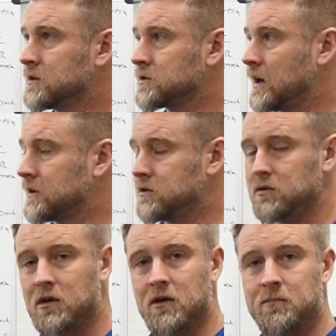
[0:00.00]
try
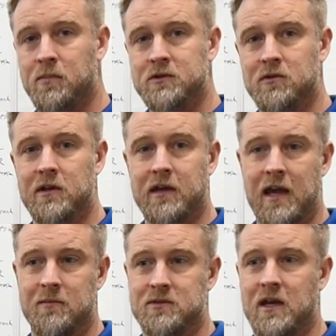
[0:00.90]
to put you in a
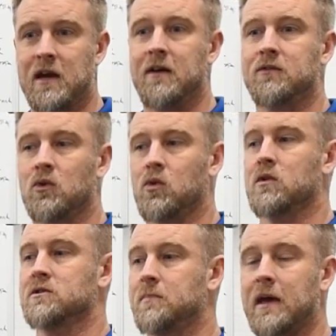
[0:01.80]
camshaft
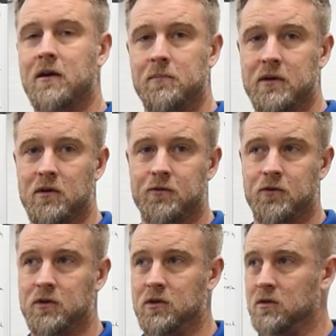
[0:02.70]
or spec a build
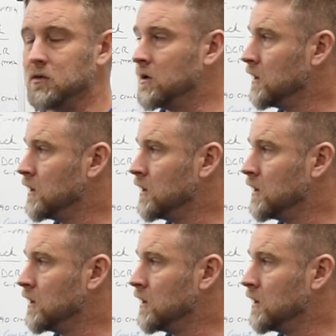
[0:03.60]
for you